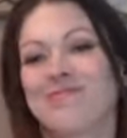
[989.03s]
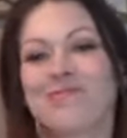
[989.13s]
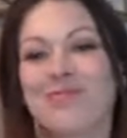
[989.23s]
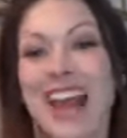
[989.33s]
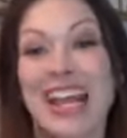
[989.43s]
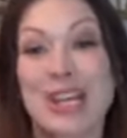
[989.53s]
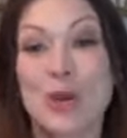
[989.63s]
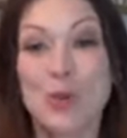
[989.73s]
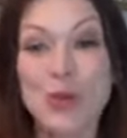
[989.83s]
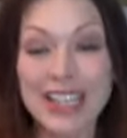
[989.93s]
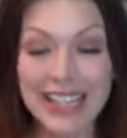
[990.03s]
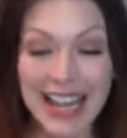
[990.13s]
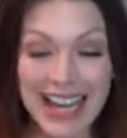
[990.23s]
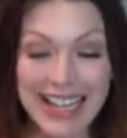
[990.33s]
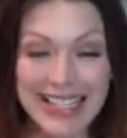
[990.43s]
And you
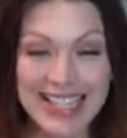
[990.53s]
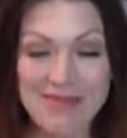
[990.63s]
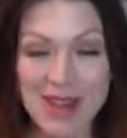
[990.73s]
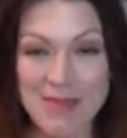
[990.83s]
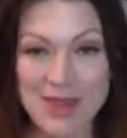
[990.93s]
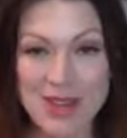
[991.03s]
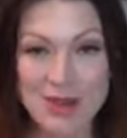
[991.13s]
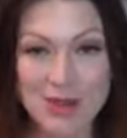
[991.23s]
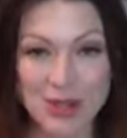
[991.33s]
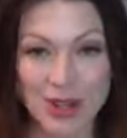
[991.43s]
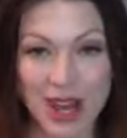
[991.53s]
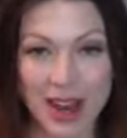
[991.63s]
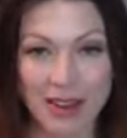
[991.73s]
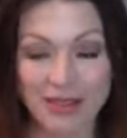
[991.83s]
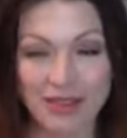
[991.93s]
realize maybe you should have.